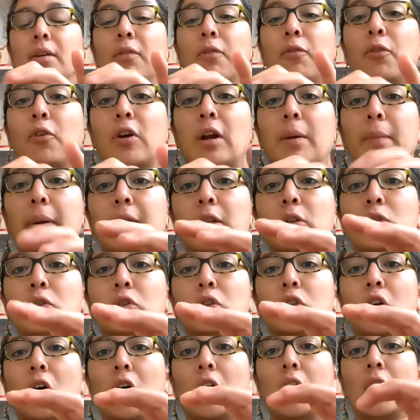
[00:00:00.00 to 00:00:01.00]
For a
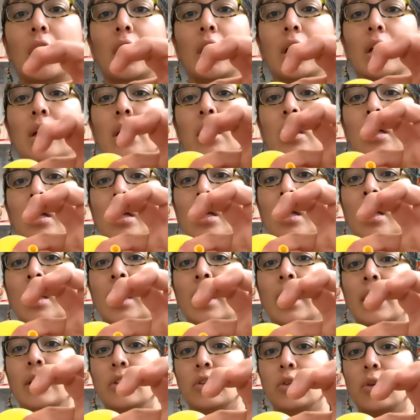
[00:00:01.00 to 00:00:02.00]
balloon dog,
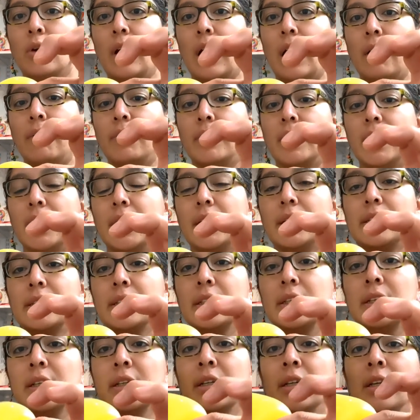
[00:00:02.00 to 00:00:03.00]
you have this,
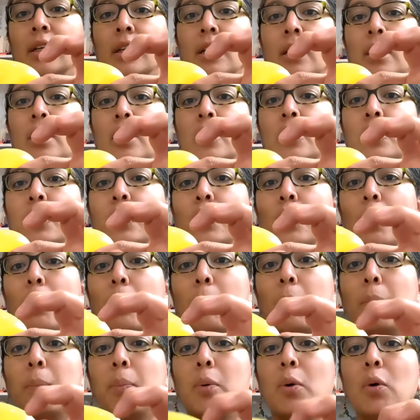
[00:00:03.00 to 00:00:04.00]

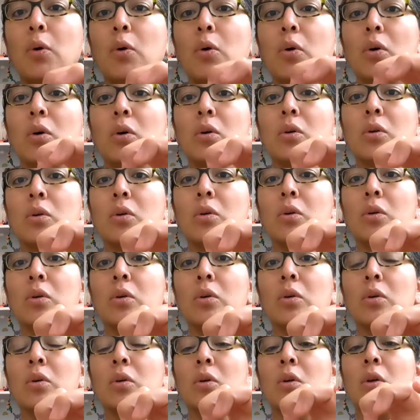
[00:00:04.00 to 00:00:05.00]
you pull,
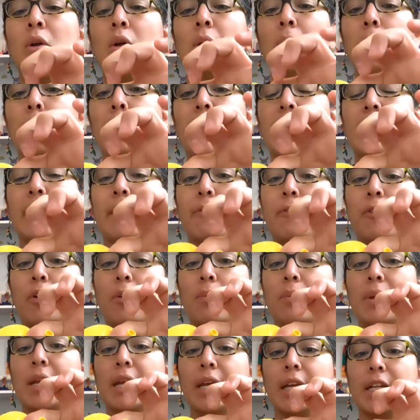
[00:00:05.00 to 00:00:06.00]
but for
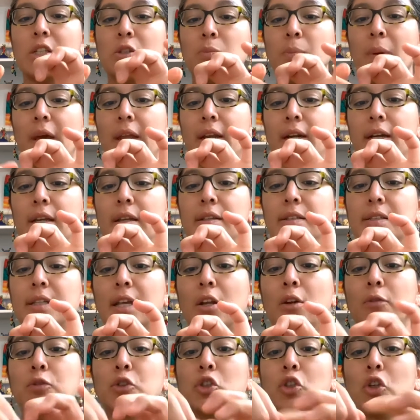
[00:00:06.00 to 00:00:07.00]
me it's better,
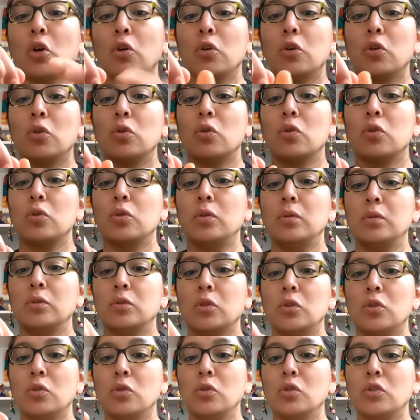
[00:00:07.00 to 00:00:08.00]
instead of showing you,
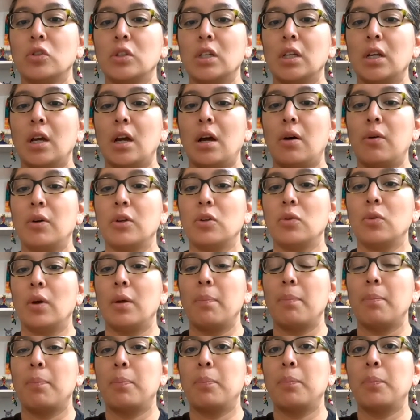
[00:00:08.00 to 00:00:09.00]
so you see how I do
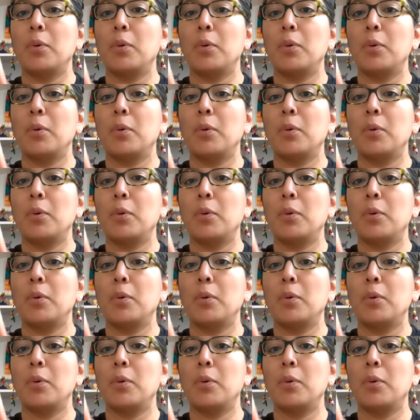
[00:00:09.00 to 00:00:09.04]
it.